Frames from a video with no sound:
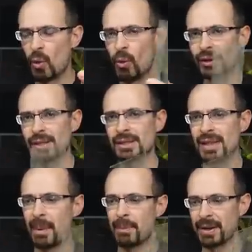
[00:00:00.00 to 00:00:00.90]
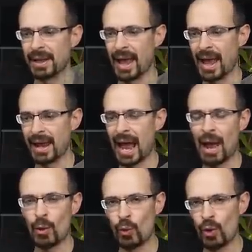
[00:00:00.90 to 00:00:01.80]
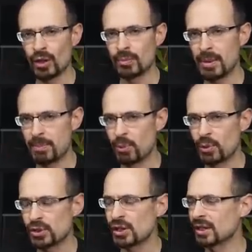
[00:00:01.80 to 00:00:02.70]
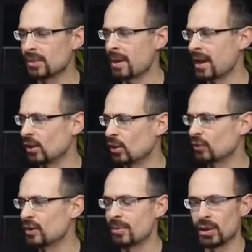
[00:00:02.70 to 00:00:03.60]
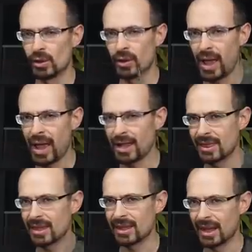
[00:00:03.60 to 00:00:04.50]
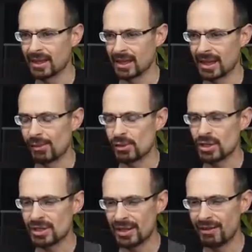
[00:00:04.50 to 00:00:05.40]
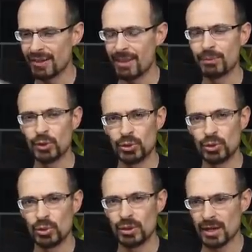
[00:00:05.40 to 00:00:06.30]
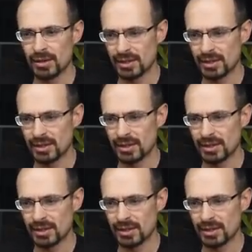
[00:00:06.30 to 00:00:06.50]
what is happening, and I won't be pushing the male or female or anything like that. I will just leave them to do their